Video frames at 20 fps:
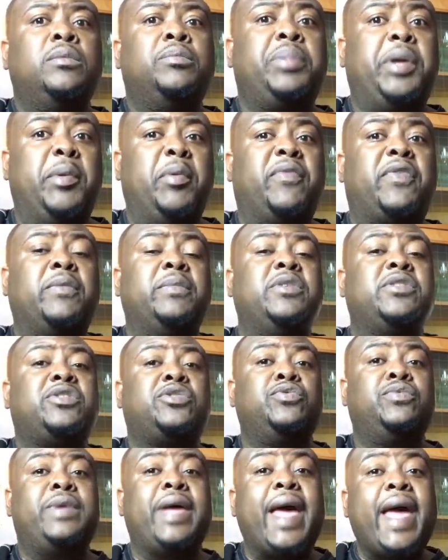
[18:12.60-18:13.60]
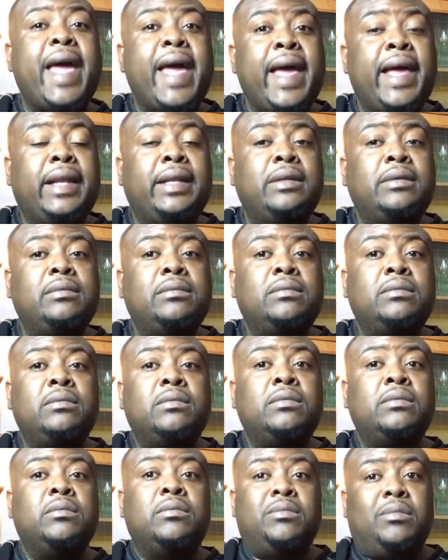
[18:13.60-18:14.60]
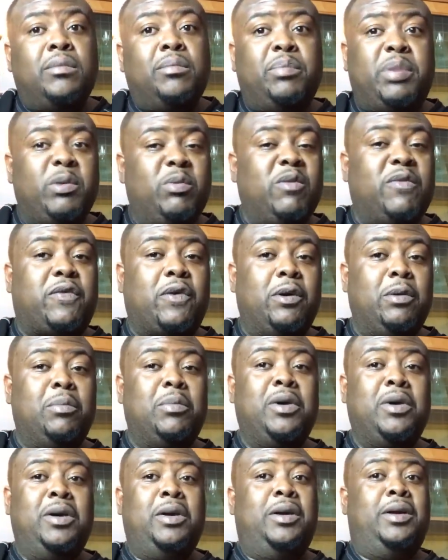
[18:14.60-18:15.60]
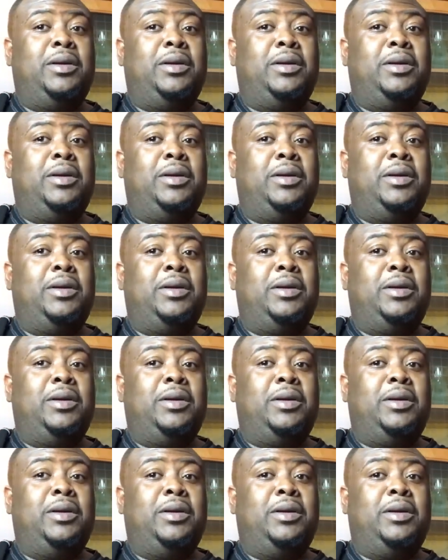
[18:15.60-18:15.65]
people from the Sudan, people from